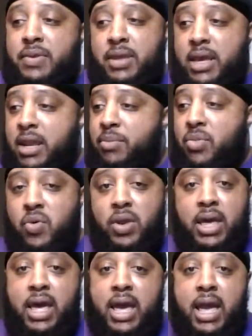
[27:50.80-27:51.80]
in the
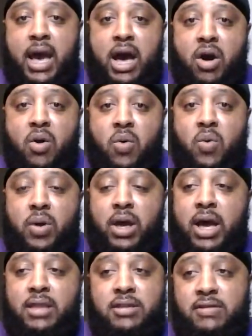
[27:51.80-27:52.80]
morning, hey,
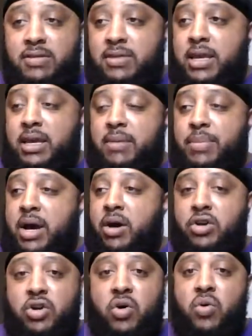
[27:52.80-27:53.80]
I just think
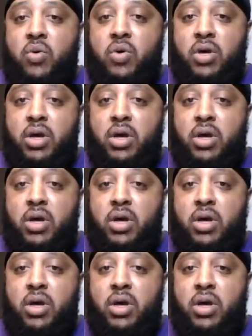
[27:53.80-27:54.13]
about, all